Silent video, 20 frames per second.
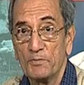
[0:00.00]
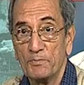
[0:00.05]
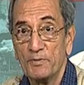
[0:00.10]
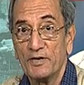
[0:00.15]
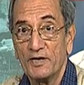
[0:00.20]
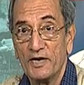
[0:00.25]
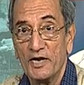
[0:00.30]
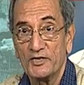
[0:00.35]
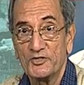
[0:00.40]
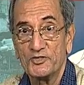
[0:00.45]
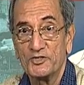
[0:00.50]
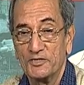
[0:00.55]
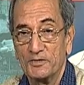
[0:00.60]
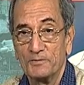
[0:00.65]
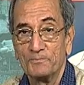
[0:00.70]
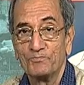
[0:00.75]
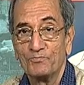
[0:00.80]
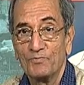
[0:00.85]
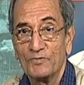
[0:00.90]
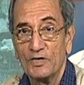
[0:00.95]
gripping
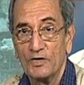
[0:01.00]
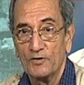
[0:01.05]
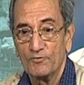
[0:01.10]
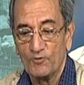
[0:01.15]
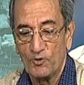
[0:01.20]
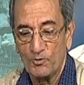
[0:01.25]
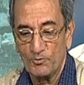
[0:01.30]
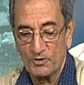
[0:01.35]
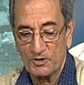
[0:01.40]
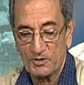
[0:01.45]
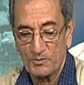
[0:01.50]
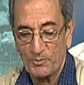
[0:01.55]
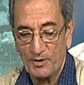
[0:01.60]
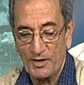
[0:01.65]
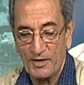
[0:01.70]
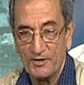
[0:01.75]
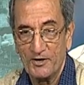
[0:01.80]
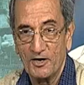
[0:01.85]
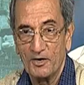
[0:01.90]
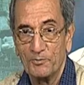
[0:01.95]
lecture uh, from dr
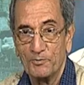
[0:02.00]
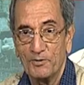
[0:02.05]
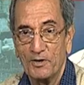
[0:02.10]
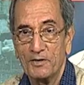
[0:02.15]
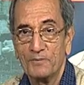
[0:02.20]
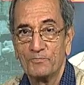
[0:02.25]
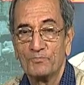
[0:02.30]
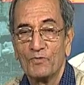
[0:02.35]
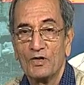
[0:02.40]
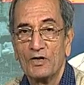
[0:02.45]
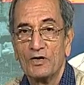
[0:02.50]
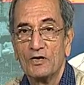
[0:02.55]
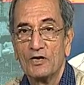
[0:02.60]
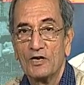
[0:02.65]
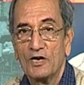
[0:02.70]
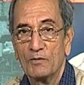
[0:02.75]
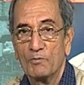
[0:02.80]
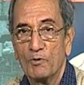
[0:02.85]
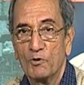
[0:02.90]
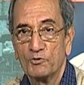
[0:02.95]
payal nagpal
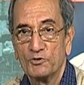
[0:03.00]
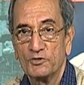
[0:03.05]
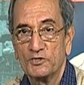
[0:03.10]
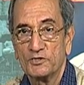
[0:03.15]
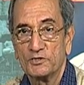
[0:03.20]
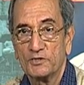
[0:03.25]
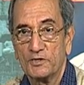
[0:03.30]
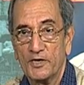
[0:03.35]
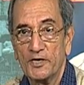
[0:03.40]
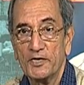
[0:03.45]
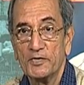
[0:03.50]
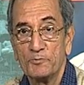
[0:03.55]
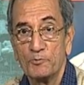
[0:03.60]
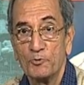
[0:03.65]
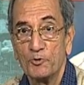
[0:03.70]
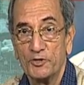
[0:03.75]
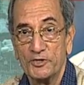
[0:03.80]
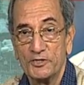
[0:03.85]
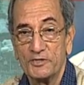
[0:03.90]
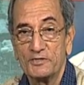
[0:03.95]
about this
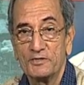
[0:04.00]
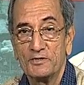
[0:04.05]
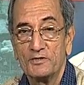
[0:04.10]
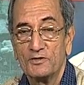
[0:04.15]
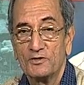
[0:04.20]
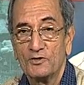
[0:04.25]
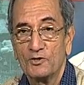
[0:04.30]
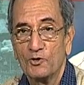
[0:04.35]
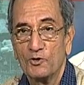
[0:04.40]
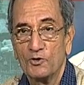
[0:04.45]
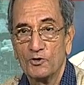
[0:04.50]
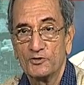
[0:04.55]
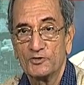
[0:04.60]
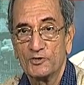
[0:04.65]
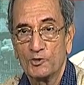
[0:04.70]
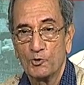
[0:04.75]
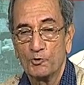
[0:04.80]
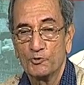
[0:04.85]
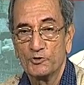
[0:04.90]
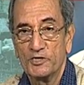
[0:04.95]
great poet called
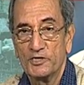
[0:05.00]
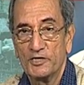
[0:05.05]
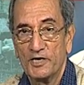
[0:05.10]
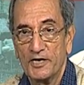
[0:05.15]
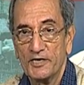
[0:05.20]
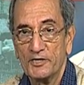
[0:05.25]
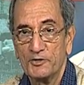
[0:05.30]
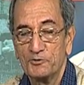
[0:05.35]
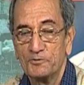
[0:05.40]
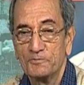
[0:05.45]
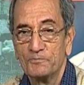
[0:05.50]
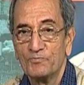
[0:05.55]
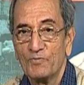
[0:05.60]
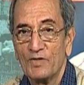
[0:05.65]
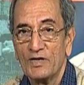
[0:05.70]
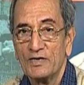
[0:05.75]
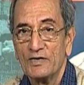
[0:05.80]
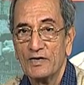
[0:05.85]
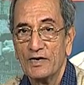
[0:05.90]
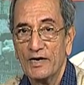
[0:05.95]
sarojini naidu
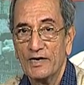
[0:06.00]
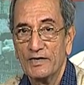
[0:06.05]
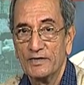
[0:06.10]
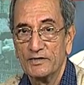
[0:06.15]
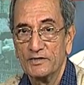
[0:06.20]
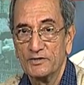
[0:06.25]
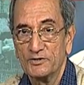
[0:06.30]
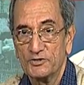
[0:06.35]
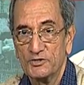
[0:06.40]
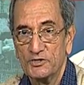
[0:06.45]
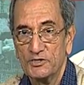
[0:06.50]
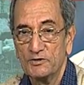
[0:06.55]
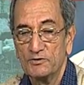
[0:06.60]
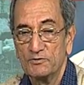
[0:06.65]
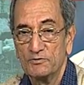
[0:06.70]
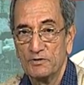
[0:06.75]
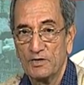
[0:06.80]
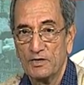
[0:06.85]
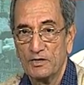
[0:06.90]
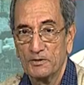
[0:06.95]
and uh,
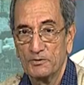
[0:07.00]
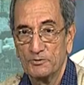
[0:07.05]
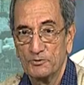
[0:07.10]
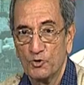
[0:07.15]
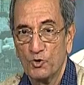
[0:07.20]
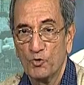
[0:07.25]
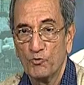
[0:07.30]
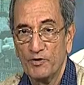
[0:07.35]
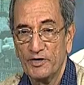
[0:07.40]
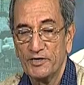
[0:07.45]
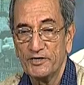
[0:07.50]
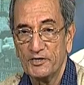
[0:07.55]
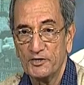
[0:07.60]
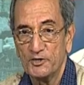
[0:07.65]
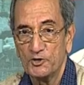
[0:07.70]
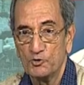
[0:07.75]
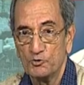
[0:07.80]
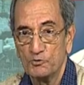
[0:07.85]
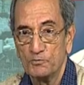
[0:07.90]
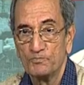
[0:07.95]
she uh, you know went
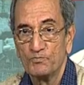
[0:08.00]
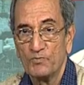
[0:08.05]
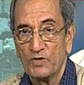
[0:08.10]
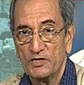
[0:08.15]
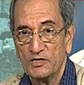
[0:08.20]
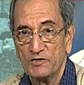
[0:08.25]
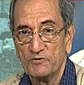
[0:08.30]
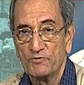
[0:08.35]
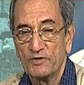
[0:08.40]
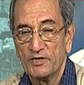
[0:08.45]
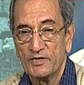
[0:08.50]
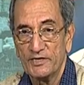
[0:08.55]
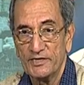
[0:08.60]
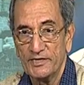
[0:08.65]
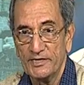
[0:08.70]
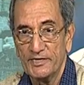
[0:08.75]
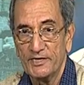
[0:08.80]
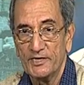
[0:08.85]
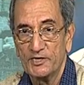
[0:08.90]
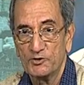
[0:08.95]
into
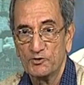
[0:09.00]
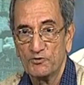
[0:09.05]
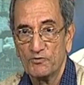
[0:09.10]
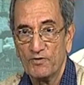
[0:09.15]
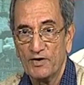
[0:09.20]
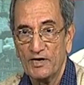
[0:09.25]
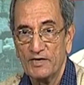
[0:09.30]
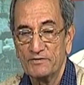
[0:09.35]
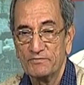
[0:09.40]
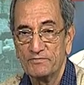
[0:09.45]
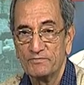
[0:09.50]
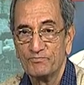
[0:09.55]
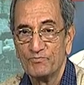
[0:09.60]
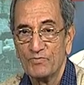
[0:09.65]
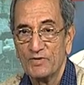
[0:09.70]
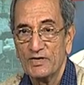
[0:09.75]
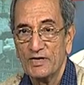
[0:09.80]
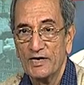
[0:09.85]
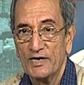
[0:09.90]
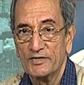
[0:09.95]
different areas of life
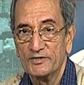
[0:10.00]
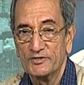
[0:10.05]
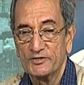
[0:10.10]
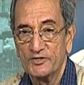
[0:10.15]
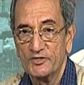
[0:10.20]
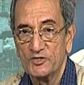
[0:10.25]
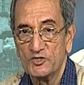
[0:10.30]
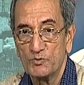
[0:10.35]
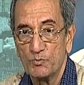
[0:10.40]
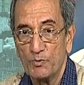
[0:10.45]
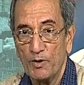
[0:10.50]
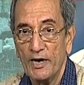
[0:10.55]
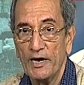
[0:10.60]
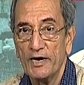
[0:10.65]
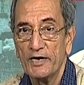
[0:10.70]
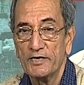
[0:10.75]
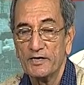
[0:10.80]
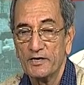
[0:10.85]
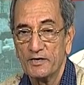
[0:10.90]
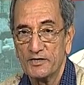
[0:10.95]
and she
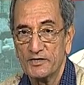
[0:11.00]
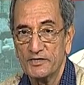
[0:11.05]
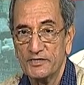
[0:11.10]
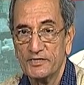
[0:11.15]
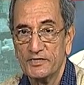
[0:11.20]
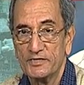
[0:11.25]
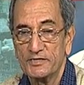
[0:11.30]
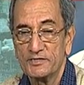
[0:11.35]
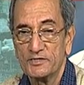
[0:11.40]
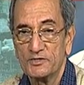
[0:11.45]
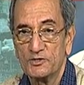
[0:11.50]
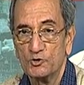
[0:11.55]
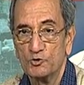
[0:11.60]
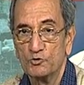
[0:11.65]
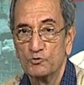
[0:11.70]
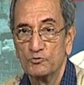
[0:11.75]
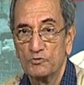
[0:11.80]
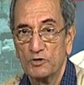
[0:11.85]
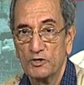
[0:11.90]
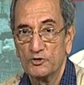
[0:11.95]
inspired her readers
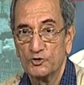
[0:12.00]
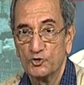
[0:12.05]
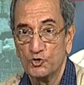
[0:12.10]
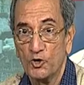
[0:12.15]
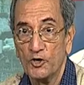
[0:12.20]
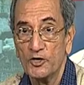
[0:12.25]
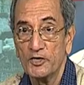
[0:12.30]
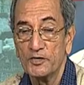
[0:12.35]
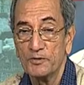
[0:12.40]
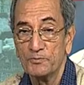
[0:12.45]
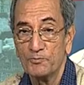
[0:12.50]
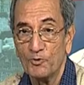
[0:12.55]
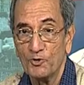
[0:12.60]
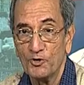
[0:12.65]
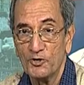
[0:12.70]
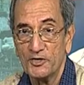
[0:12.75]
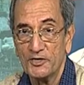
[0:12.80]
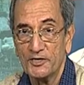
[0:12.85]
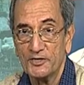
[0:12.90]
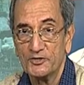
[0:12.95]
to uh, join
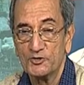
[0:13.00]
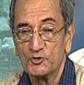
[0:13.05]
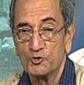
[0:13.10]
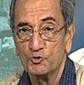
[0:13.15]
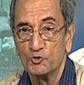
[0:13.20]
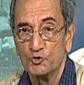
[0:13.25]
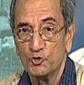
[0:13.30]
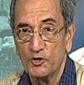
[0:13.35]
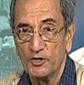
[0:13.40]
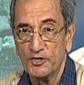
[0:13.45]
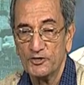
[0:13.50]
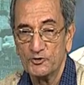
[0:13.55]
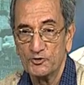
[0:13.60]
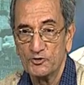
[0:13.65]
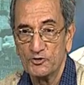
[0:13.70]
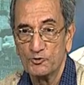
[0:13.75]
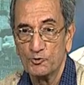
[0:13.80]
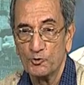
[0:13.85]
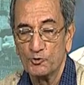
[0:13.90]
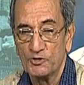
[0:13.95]
politics to join
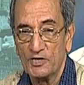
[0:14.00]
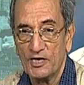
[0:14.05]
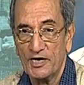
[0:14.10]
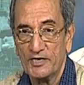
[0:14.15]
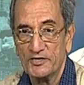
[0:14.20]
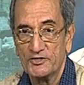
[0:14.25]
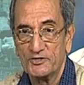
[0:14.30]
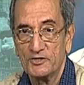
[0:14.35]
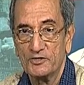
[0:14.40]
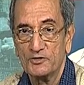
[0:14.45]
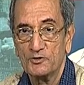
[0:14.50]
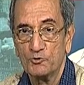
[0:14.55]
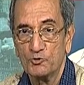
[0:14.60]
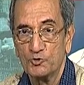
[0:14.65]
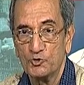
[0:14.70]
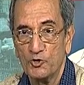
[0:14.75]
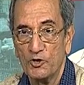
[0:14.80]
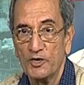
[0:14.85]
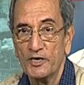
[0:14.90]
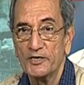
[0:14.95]
social action
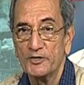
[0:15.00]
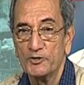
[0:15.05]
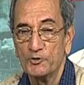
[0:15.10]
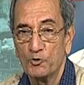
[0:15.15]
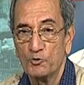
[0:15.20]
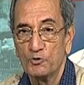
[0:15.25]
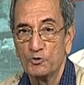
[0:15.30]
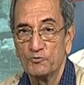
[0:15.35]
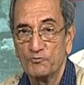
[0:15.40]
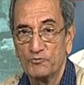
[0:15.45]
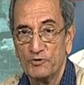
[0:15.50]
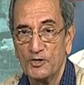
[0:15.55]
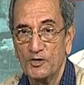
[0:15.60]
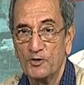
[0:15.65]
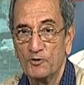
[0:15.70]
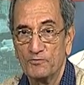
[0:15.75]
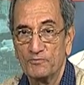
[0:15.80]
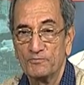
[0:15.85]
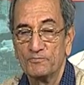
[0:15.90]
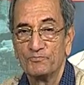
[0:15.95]
to join you know the
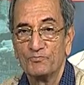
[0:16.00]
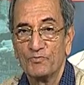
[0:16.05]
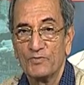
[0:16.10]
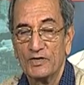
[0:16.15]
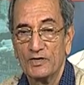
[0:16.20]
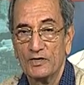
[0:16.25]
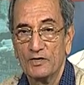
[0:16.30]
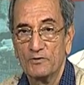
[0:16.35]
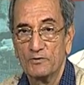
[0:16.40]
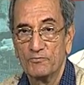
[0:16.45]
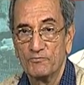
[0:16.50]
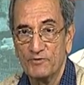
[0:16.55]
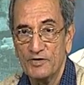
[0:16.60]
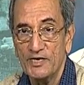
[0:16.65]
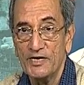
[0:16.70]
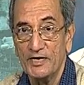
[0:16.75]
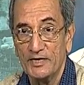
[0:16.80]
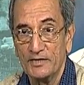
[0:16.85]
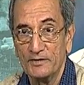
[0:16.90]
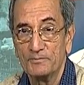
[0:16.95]
field of uh,
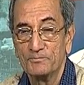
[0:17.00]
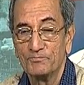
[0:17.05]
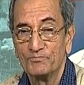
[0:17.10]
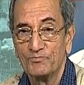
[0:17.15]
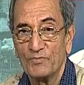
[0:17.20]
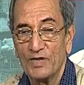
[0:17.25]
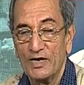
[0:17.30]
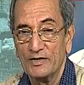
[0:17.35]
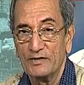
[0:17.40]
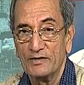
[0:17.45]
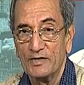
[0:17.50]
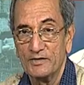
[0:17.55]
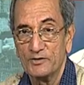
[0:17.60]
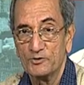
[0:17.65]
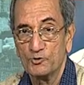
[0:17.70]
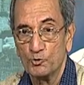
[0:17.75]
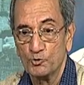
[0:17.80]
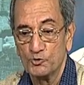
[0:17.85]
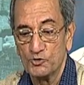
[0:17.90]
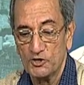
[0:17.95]
feeling and,
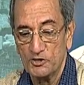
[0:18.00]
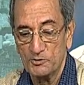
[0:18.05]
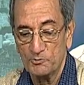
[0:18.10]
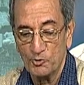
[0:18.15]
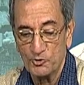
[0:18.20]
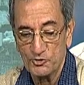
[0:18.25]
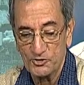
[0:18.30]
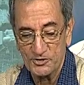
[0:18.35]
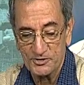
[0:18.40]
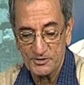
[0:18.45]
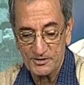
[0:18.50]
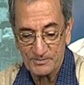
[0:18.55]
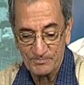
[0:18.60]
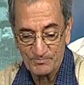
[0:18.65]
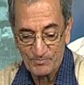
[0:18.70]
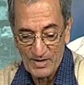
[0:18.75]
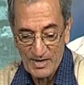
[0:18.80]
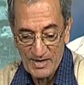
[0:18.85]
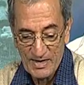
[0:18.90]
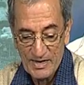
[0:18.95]
and social
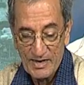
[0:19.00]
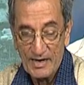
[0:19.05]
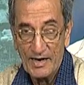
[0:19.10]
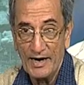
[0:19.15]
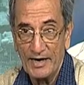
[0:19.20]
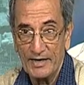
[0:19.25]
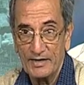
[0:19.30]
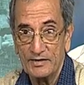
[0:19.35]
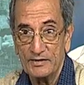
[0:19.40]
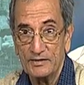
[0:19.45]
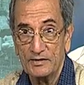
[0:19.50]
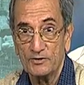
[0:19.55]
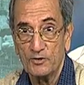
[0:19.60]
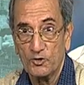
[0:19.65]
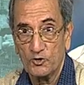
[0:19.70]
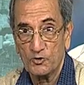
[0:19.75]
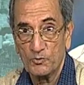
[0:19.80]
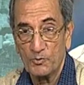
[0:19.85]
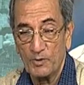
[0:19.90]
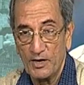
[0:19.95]
emotions and uh,
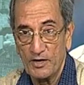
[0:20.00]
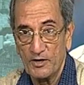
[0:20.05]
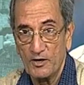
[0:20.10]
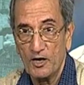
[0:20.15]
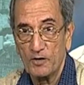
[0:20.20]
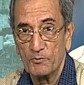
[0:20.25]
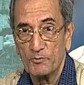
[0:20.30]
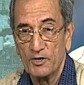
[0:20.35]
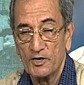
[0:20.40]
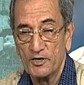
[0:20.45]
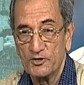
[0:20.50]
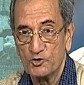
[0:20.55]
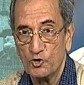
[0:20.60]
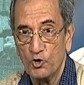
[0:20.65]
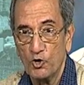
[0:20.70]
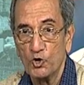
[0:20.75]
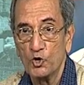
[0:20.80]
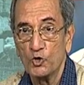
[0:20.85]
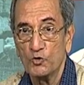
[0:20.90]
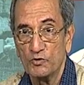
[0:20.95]
dr payal nagpal has
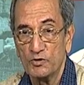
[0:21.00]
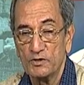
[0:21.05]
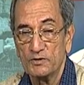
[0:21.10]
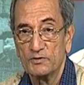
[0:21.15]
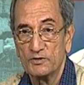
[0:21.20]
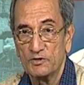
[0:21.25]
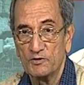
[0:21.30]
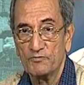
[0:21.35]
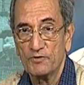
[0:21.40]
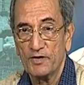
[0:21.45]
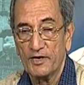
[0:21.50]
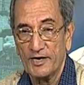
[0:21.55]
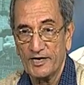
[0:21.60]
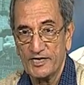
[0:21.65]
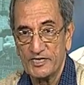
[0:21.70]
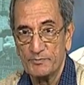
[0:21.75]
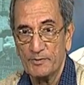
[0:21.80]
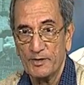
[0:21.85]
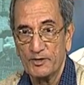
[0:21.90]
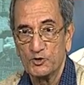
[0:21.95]
gone over different
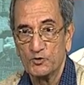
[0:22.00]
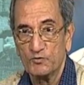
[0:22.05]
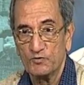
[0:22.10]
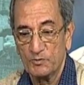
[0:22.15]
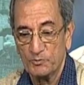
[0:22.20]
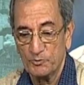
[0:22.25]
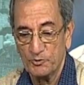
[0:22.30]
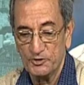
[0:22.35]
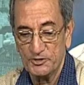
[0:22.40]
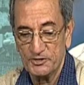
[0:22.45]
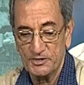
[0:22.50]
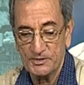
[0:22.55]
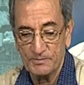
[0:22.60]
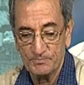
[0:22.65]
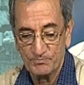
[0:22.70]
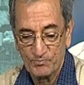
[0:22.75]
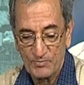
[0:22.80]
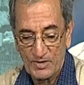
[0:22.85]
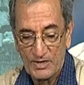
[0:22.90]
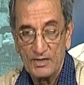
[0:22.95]
aspects of her
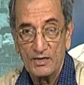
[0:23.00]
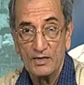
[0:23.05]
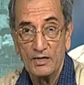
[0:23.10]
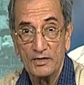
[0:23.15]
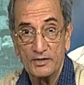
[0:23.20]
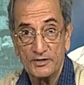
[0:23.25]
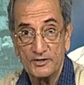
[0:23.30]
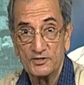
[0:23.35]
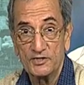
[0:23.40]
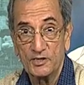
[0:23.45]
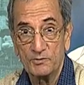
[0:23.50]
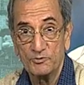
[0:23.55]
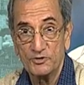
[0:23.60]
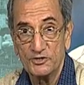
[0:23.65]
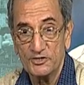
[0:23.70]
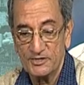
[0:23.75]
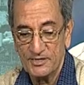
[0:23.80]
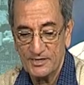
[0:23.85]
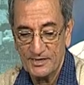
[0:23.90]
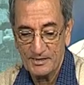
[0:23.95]
poetry uh, in
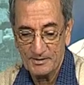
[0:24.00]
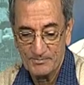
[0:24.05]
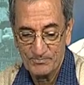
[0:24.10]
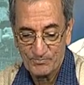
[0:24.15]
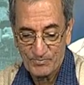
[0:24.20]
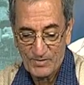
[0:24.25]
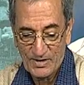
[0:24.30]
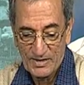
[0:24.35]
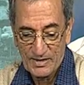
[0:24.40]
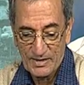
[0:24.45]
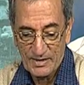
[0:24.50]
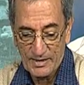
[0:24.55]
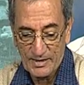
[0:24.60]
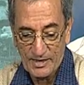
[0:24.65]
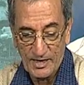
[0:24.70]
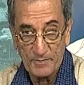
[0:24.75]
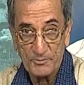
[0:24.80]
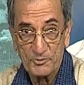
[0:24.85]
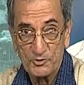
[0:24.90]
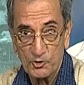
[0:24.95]
some detail
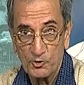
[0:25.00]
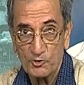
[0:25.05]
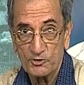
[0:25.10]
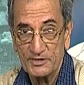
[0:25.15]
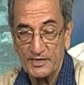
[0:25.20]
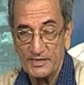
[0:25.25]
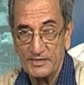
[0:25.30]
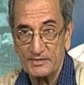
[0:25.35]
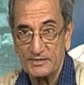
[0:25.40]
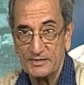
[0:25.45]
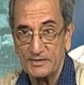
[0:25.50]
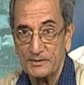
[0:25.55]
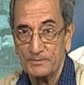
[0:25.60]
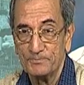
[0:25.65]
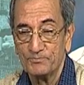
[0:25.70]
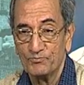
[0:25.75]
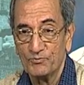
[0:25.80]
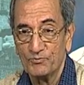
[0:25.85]
and i'm sure that